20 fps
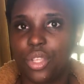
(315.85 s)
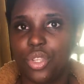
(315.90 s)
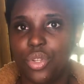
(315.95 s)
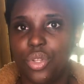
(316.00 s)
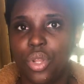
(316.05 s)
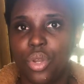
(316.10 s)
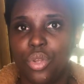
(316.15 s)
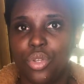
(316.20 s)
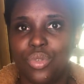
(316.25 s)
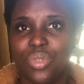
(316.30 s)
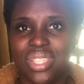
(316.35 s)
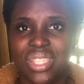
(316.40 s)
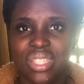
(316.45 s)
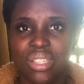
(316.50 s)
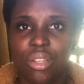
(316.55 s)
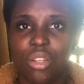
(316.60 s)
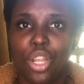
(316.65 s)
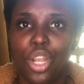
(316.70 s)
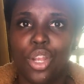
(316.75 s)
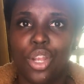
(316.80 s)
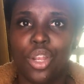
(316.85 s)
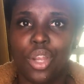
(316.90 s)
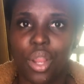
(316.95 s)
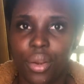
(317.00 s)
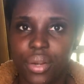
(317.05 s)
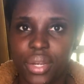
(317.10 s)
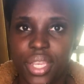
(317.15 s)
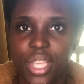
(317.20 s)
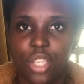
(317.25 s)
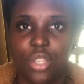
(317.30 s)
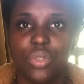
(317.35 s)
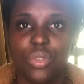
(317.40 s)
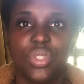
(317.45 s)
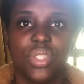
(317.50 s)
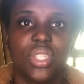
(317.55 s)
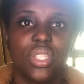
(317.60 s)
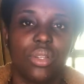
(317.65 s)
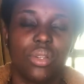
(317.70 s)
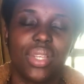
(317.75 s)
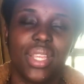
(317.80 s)
You know, you still are learning. You're
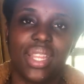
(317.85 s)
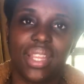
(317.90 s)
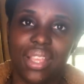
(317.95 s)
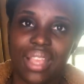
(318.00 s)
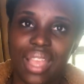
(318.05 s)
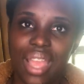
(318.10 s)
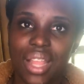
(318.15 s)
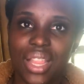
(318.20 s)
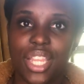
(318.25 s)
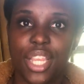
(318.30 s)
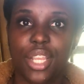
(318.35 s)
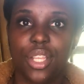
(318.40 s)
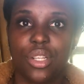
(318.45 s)
still getting out there.